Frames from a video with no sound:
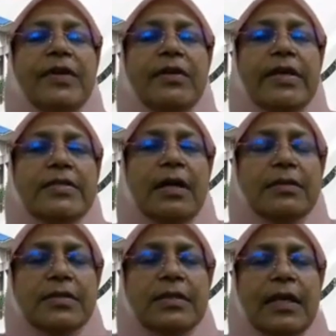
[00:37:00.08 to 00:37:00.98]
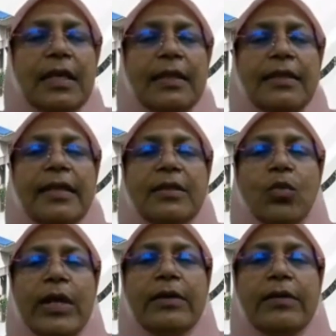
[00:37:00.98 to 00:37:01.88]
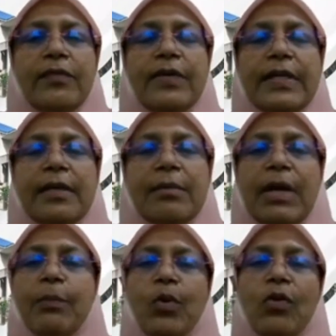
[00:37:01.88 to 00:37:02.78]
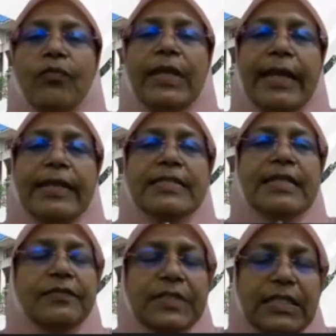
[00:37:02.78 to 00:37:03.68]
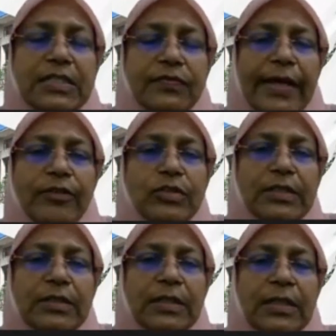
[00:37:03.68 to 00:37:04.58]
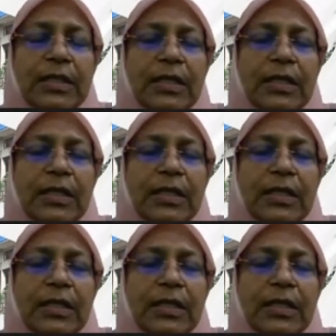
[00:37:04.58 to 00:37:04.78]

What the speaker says: different results than the one driven by profit and self-satisfaction.